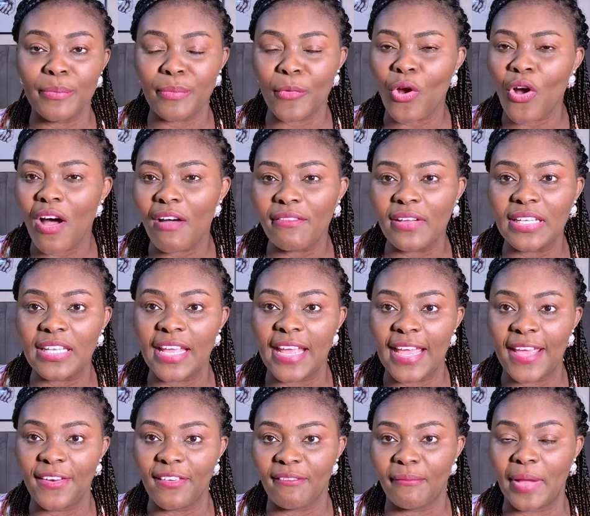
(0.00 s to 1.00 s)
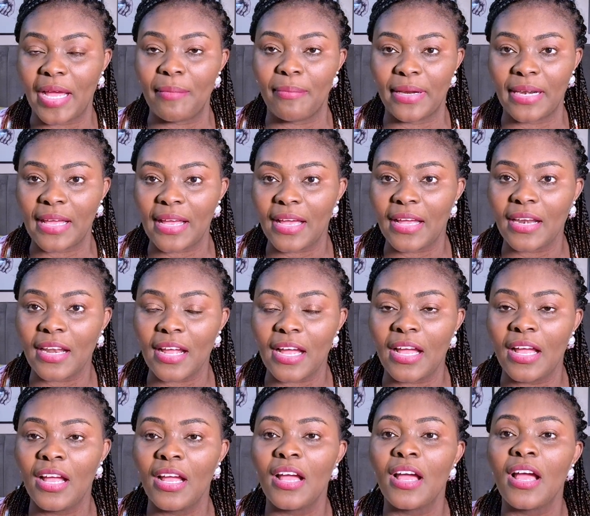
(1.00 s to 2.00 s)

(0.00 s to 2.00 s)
cover the head of my banana,